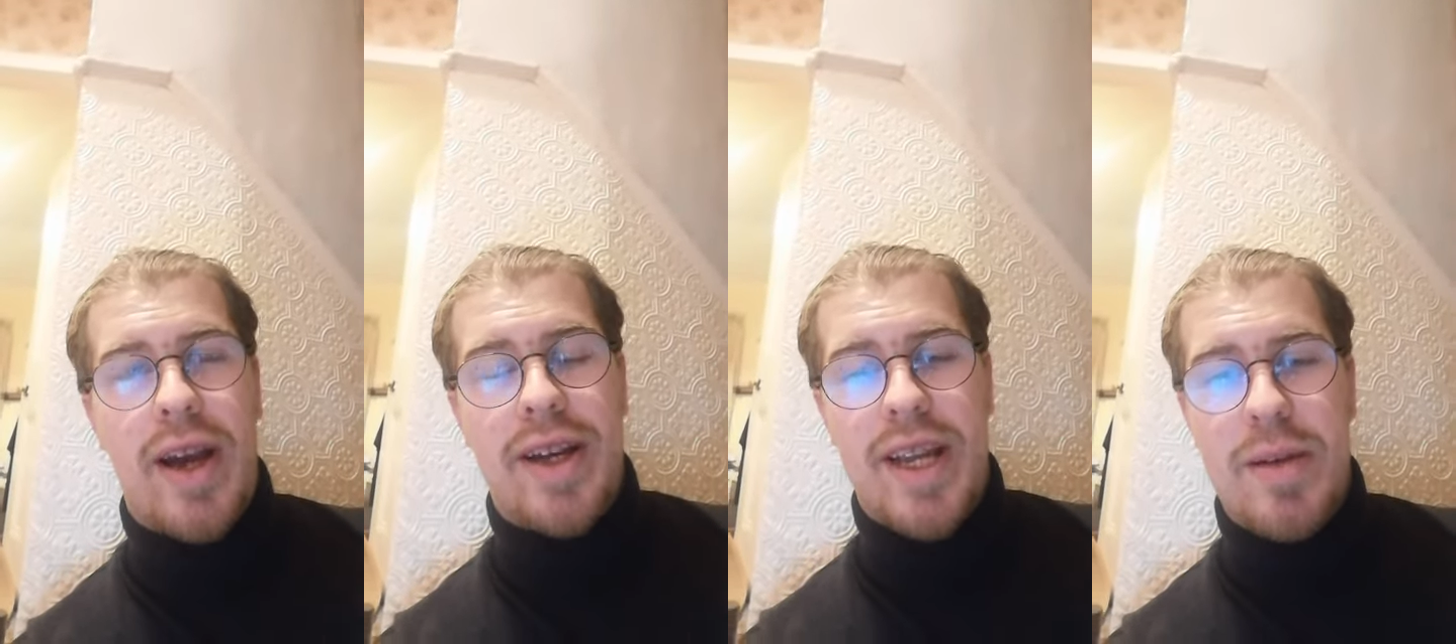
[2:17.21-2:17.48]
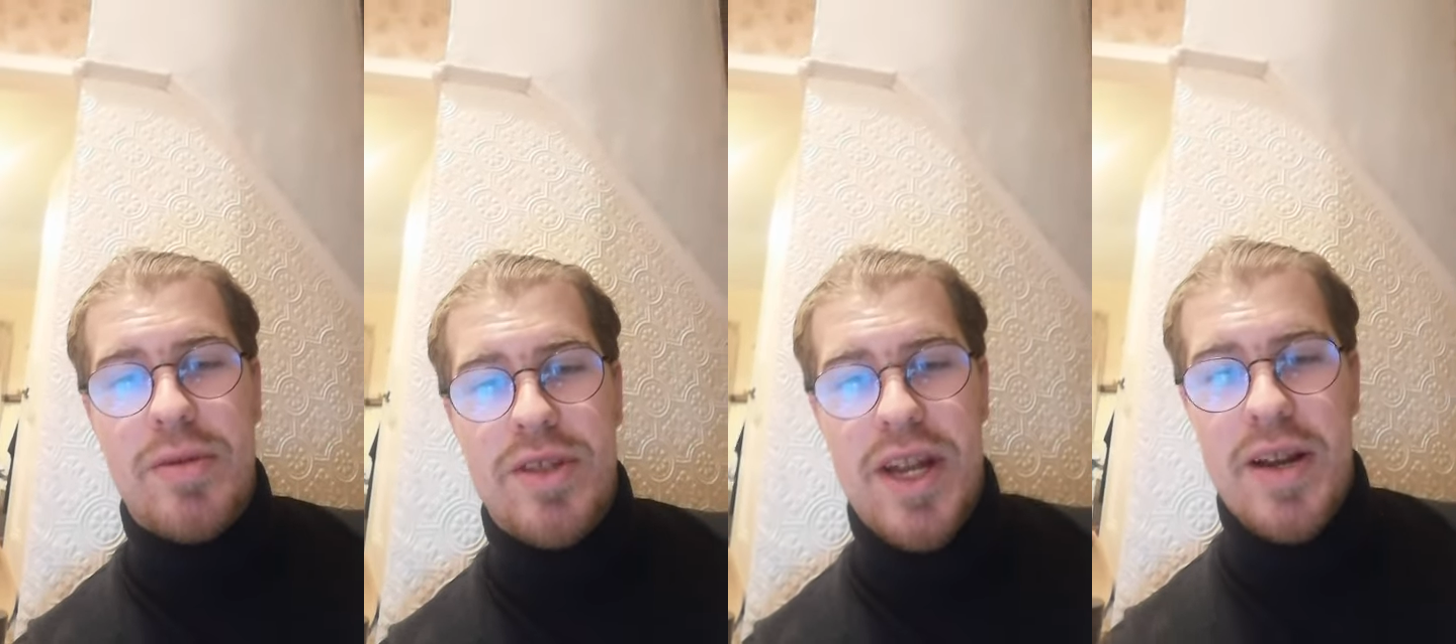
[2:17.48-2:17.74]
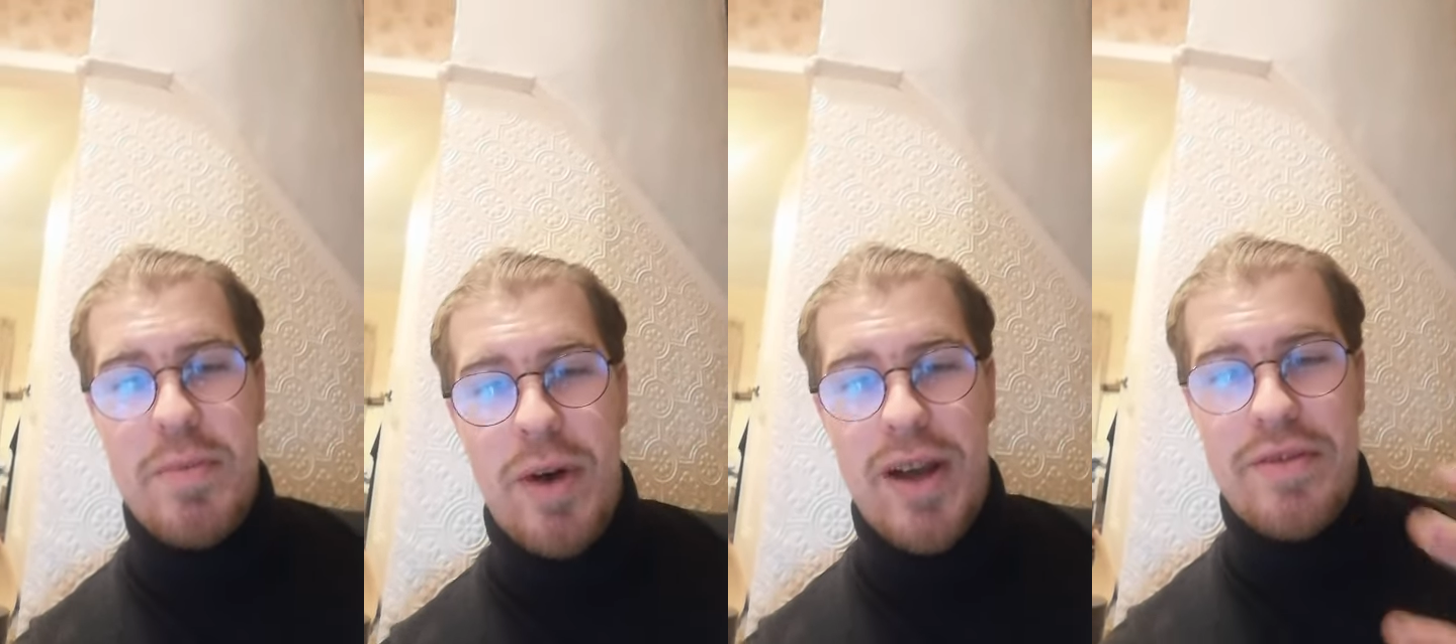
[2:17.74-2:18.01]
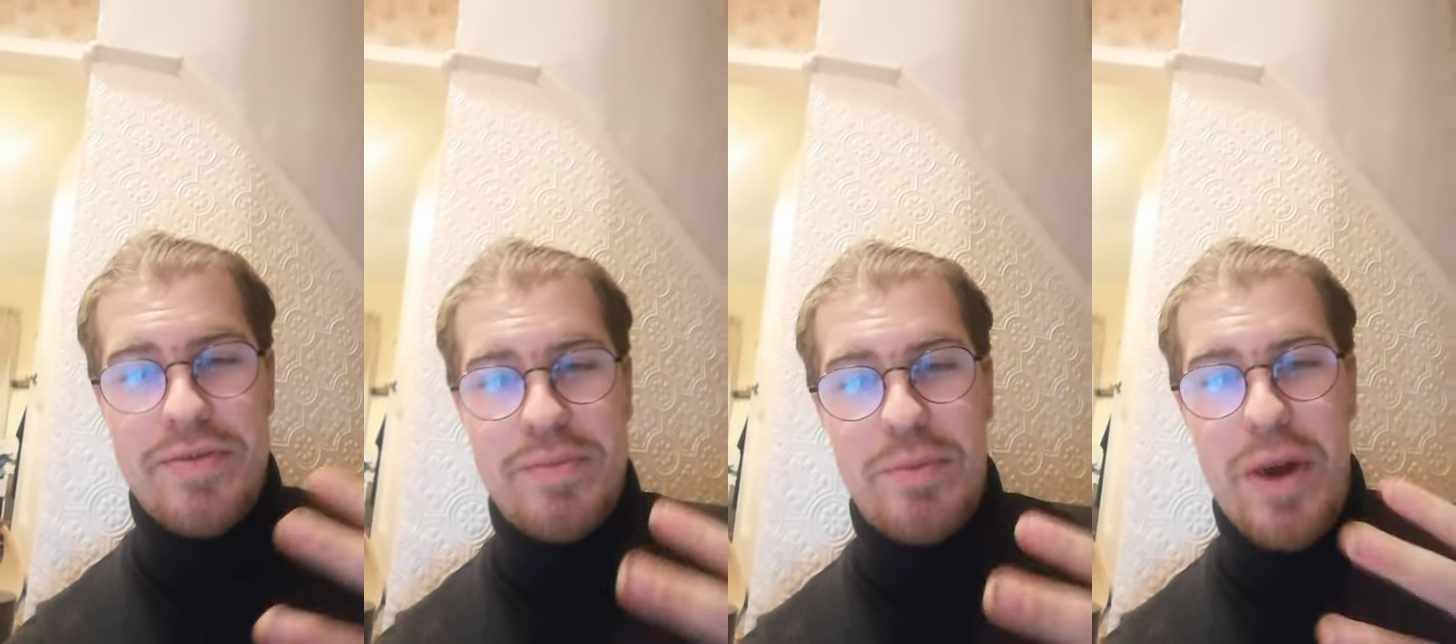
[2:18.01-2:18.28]
I keep saying
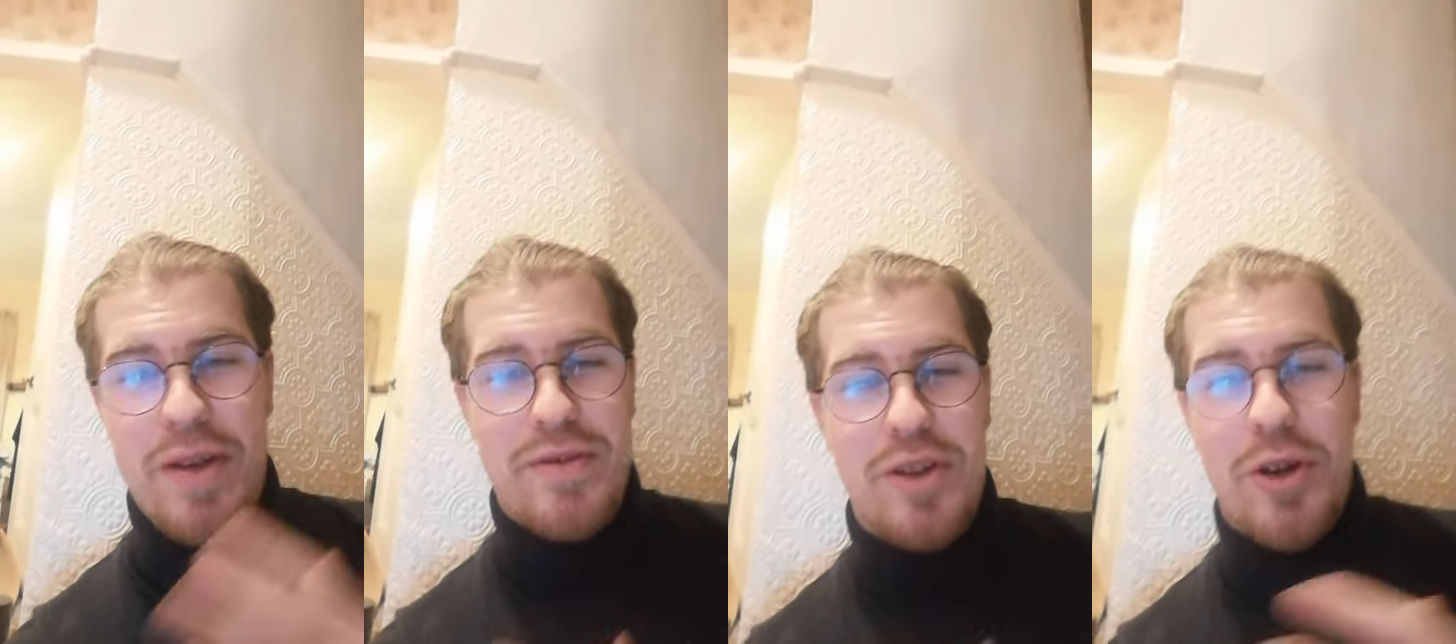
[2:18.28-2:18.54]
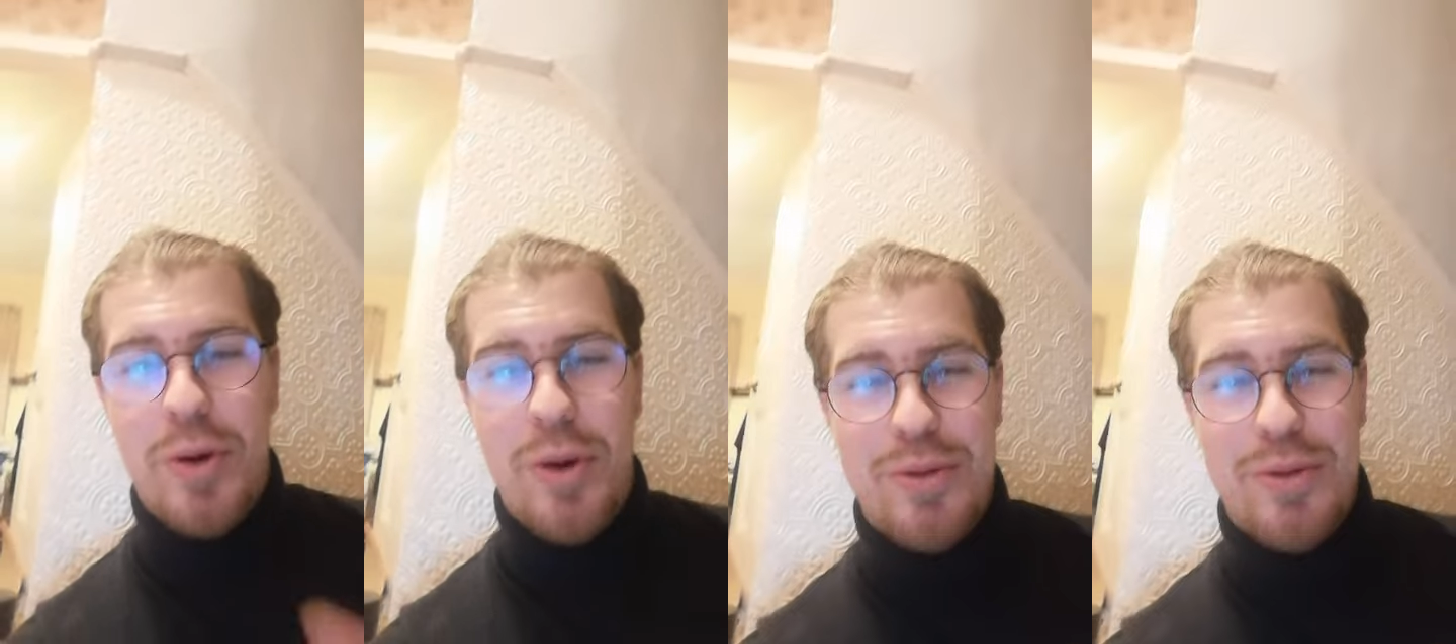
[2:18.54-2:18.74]
my view